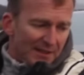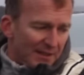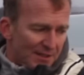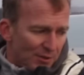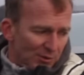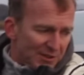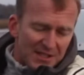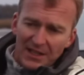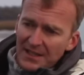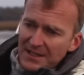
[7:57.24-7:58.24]
It's all
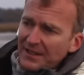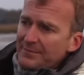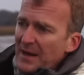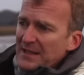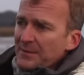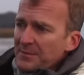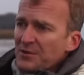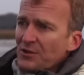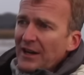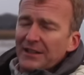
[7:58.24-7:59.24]
designed to give maximum
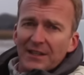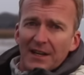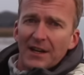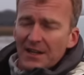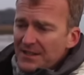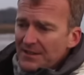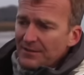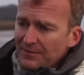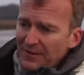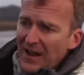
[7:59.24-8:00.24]
strength and a nice
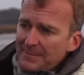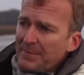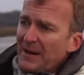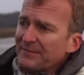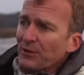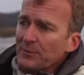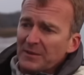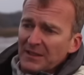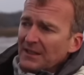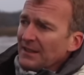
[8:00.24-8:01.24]
flat
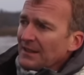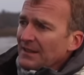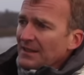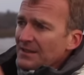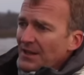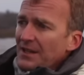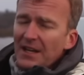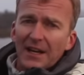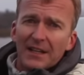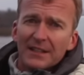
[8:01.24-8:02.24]
platform so the
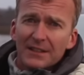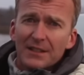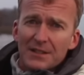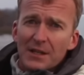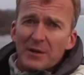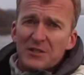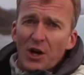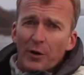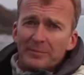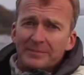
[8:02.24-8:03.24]
gunner can do his job.